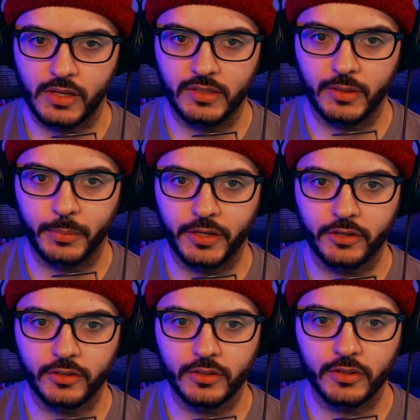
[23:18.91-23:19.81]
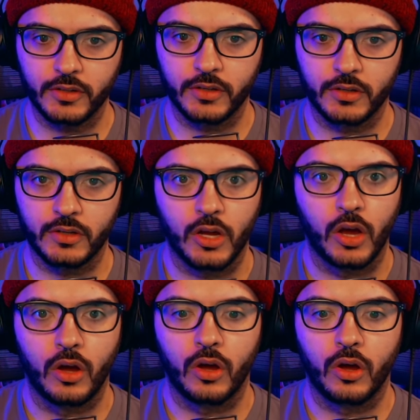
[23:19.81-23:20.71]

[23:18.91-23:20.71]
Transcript: In the mirror? Oh.